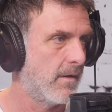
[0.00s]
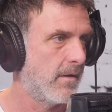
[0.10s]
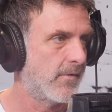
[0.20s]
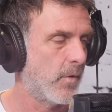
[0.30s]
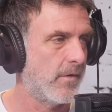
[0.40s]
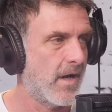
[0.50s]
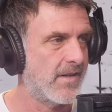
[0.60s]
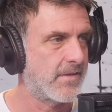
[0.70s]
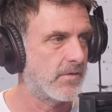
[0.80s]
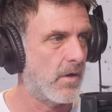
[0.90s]
So now it's
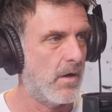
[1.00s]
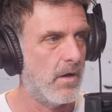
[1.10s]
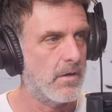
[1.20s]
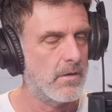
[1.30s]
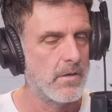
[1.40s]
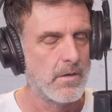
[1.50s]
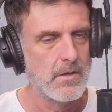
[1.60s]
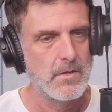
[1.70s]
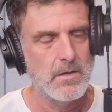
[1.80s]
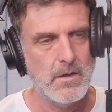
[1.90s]
a dog.
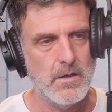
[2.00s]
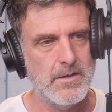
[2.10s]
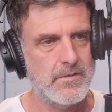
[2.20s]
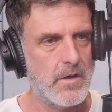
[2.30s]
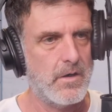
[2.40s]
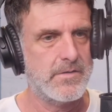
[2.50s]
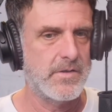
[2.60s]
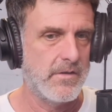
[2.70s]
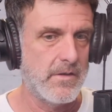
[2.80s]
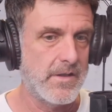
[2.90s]
And dogs
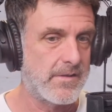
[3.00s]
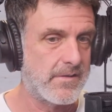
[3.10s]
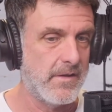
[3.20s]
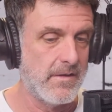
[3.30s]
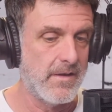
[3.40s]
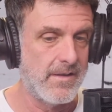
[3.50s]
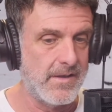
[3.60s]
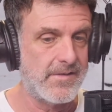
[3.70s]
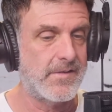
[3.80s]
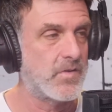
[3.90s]
in
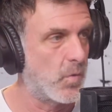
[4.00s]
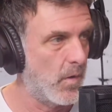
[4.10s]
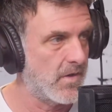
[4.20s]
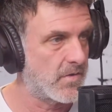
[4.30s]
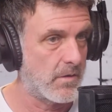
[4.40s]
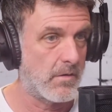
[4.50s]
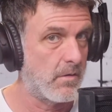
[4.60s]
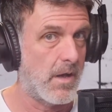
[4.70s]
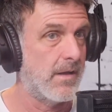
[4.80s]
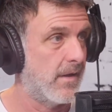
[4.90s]
this situation are a
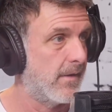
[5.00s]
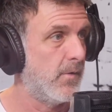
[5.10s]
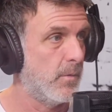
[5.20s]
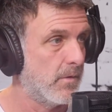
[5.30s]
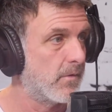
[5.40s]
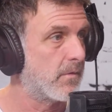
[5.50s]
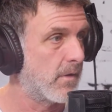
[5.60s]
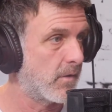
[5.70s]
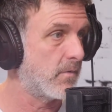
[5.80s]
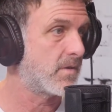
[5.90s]
lot like humans.
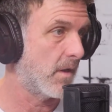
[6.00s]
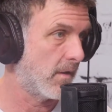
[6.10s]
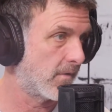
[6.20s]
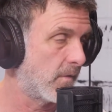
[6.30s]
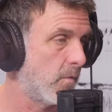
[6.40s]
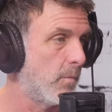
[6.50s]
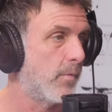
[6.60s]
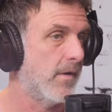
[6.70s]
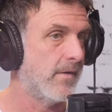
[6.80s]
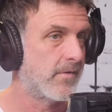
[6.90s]
Like you said, it's a new
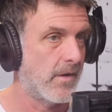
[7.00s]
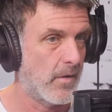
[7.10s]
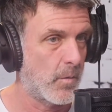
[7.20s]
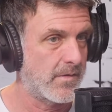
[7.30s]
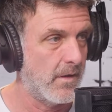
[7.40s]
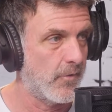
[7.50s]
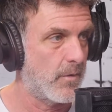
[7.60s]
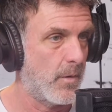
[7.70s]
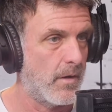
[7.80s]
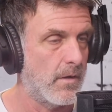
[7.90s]
place. They don't know what the hell is
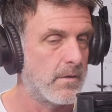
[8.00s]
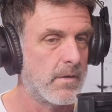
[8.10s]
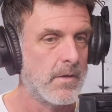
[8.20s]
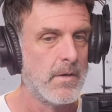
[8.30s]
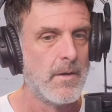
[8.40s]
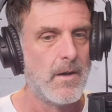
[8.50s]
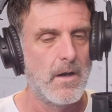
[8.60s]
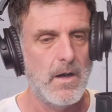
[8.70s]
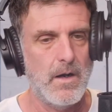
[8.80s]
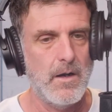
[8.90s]
going on.
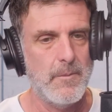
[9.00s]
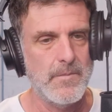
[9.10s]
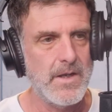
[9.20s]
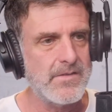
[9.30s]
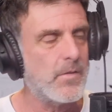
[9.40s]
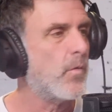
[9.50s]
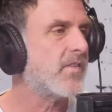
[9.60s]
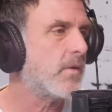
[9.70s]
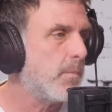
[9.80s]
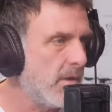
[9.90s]
It's a
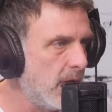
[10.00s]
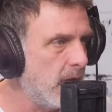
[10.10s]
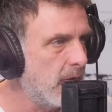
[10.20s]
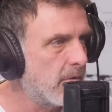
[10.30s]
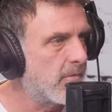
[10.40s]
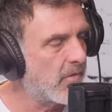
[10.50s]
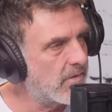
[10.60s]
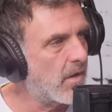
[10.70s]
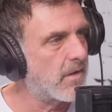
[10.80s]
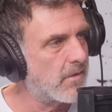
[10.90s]
recipe for the
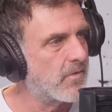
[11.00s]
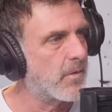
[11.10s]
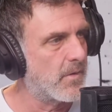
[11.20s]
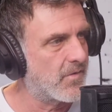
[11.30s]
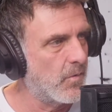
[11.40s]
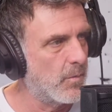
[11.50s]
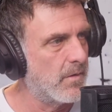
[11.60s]
dog to do something stupid.